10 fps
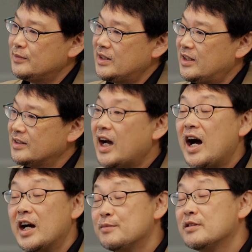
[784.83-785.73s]
of the
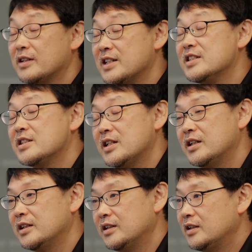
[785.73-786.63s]
argument list.
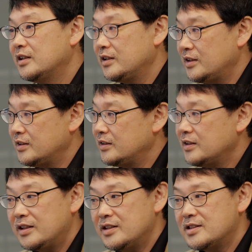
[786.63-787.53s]

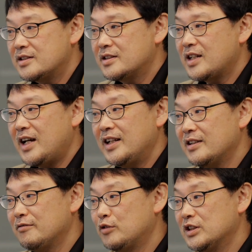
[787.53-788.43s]
That is
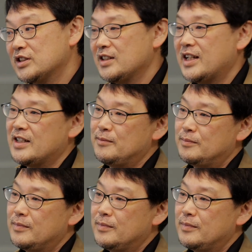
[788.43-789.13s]
kind of works like